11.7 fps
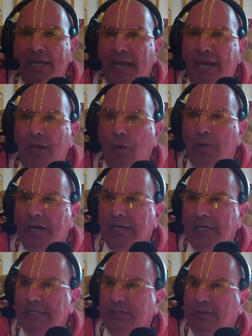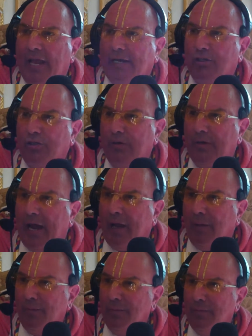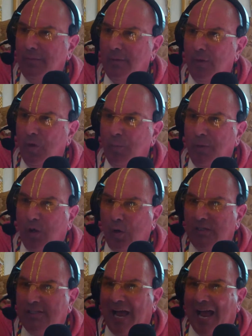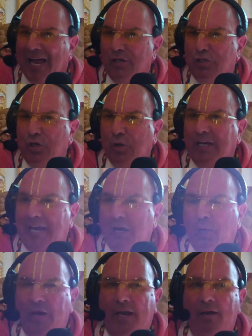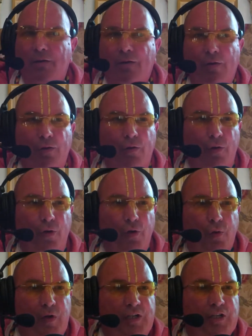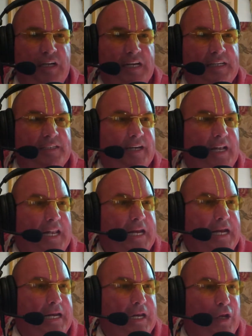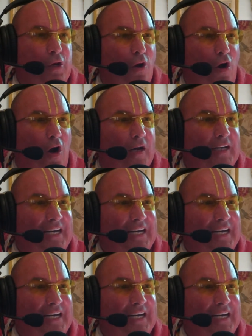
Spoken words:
hearing this lecture now, because as you're hearing, Krishna is cleaning your heart.